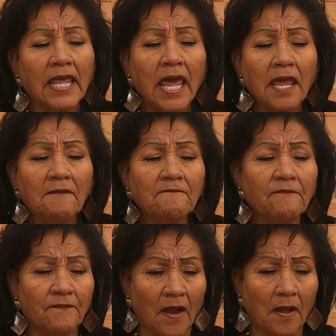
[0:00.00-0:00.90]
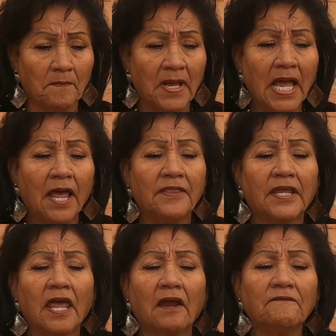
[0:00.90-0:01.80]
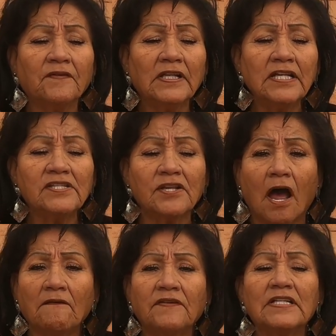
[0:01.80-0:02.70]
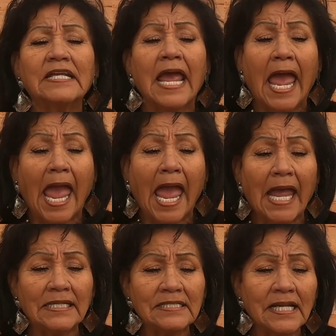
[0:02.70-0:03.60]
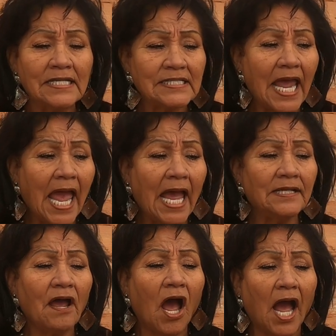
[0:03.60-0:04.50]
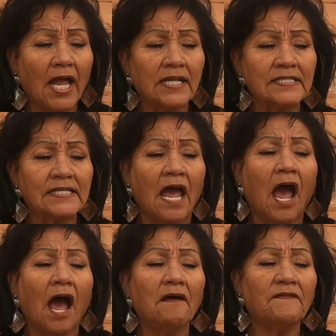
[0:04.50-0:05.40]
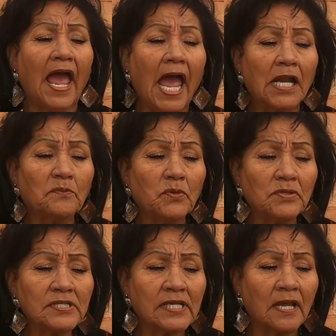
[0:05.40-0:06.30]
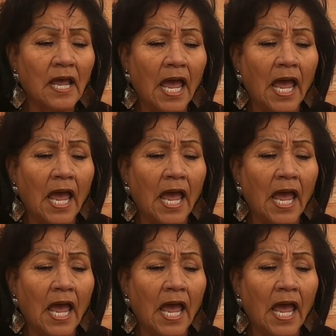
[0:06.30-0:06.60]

came from the carefully softened and tanned hides of animals,